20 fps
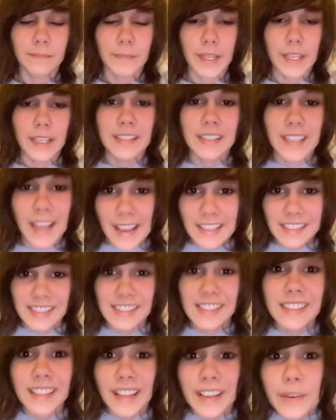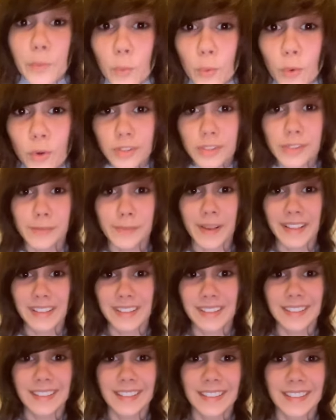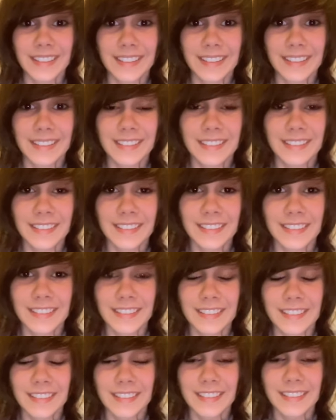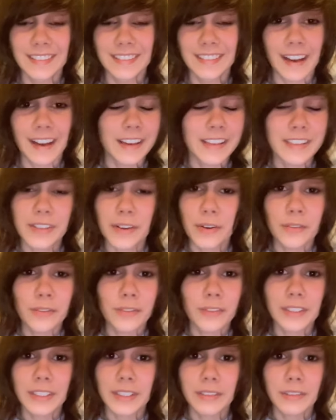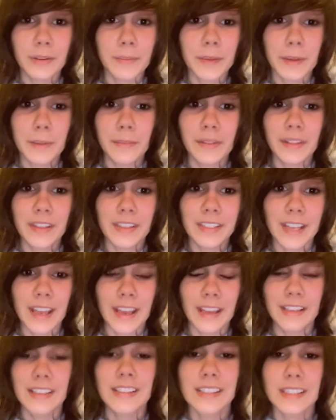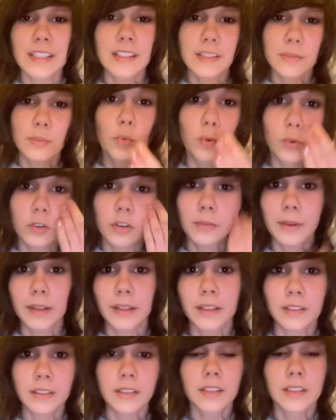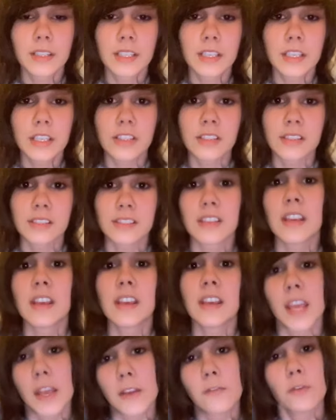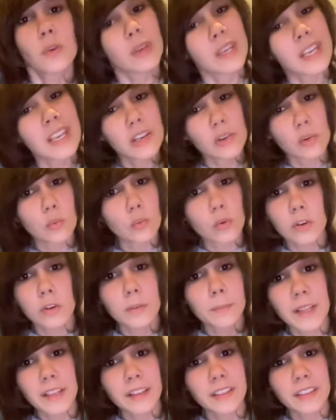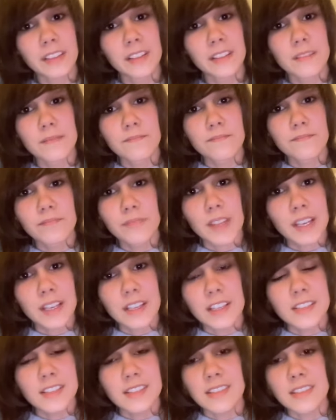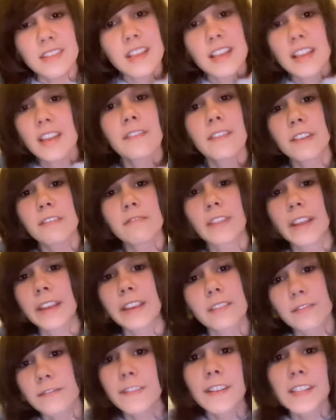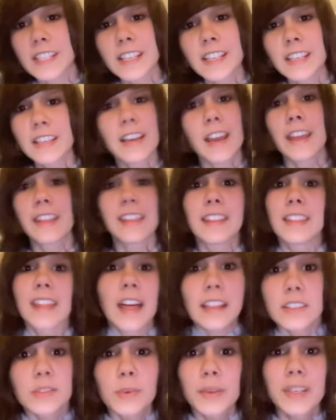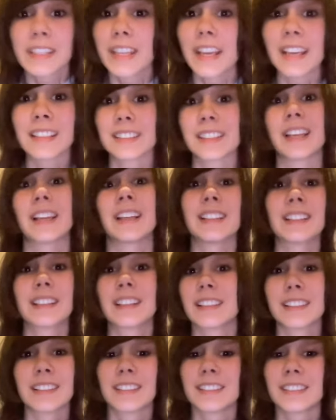It tasted like watermelon. I don't really remember the it's watermelon. Just, if you eat a watermelon, just think of it like fizzy, and then that's what it tastes like.